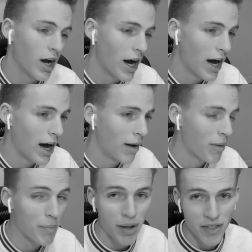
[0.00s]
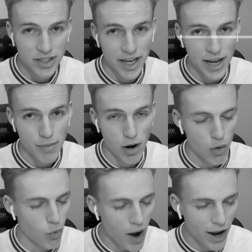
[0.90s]
Uh, I played this game
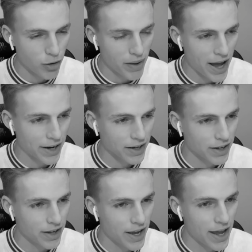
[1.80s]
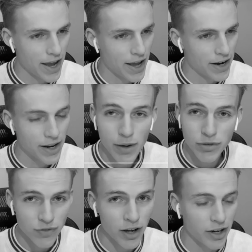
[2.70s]
a while back and it
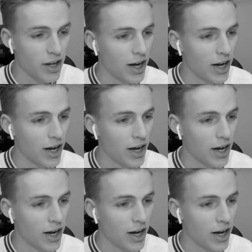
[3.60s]
was fun.